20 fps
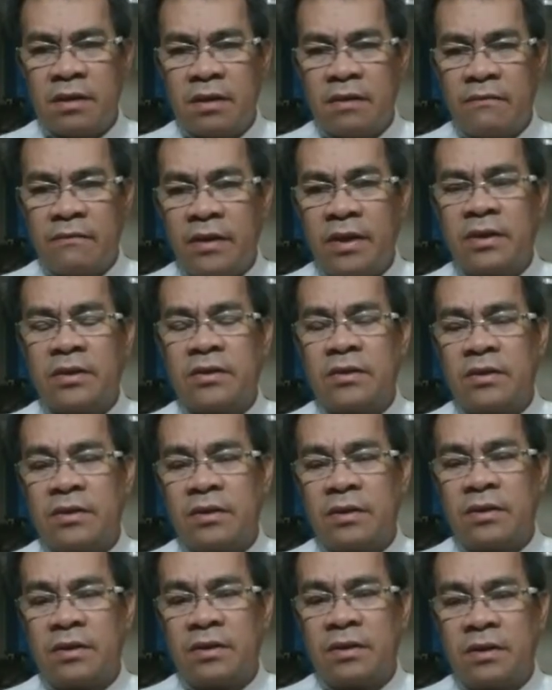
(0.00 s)

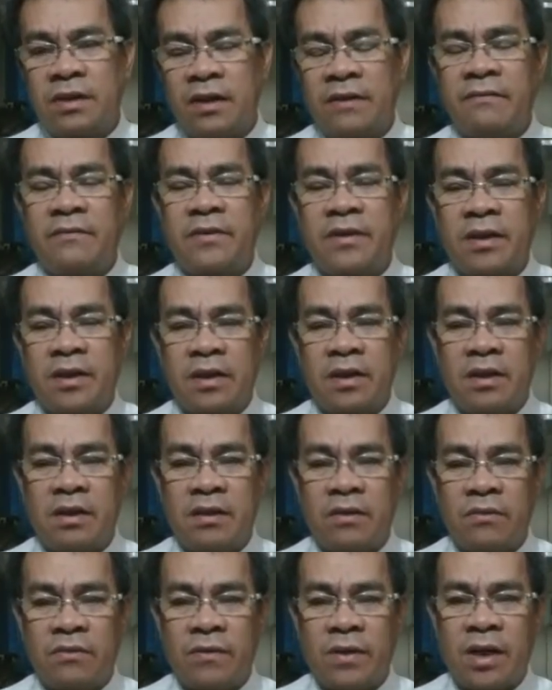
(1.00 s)
vector F3
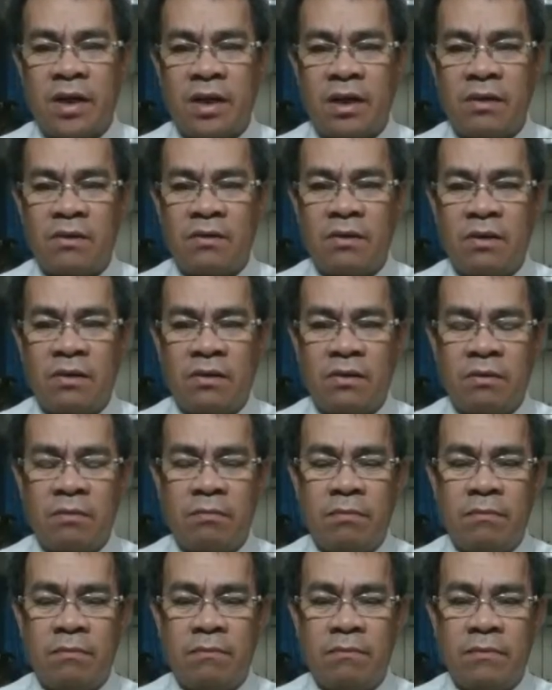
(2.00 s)
with an angle
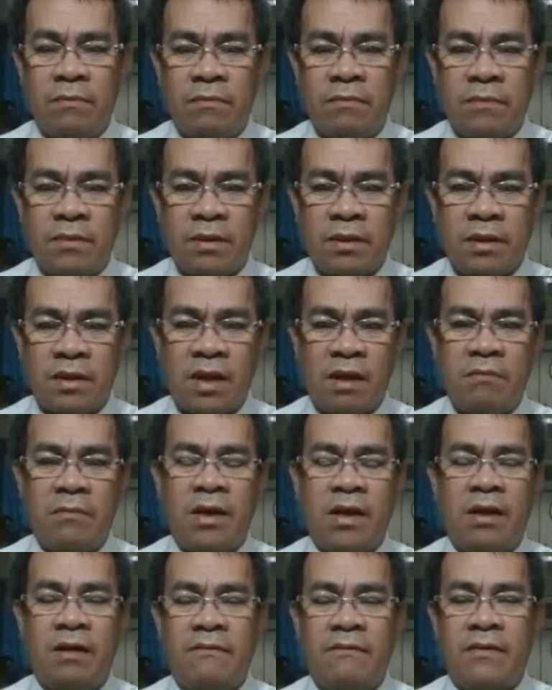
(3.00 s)
of
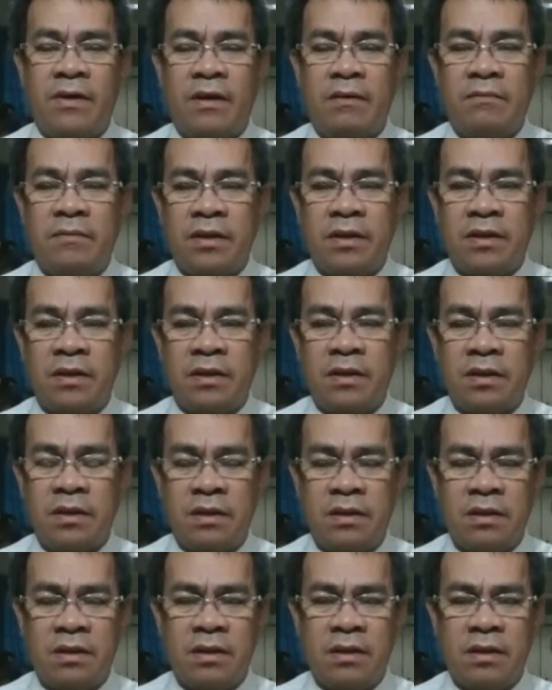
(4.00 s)
gamma from the
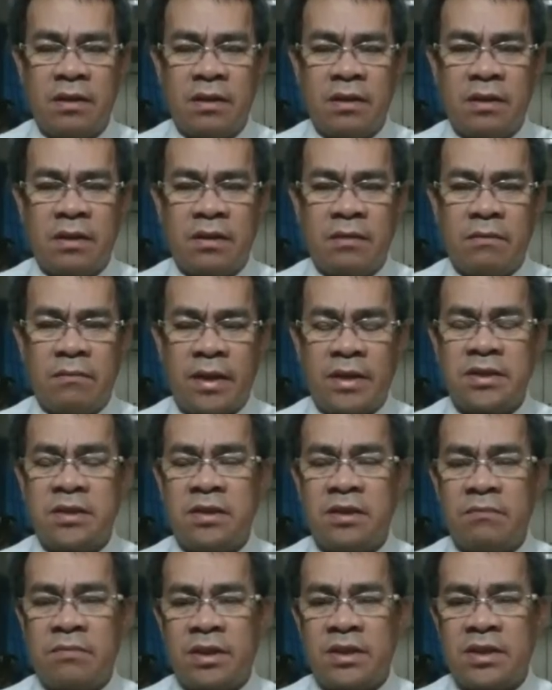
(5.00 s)

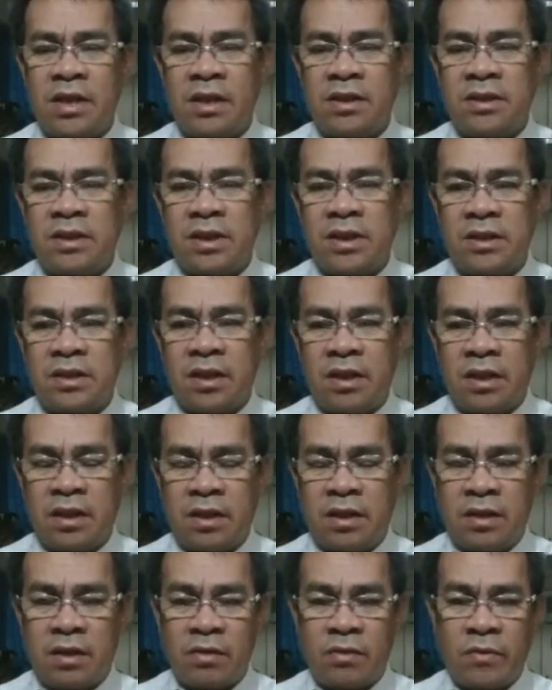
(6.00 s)
positive x-axis
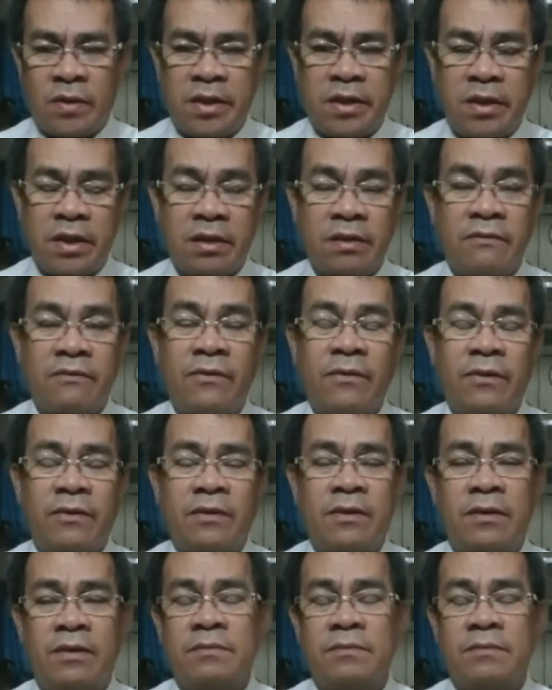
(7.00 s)
in quadrant 4.